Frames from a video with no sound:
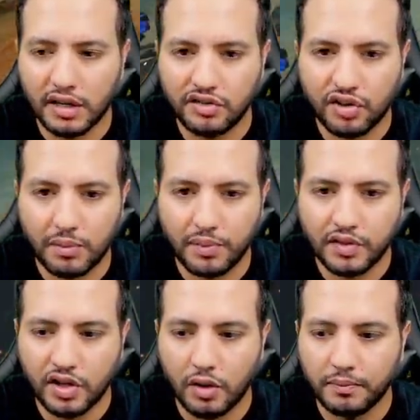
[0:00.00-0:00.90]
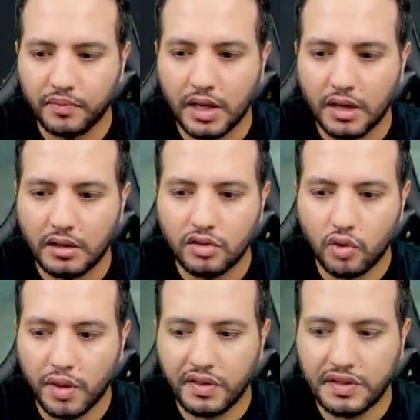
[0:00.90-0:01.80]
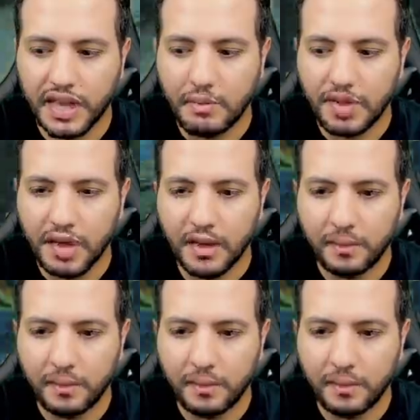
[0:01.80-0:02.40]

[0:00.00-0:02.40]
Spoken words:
strip. So Doing the same thing,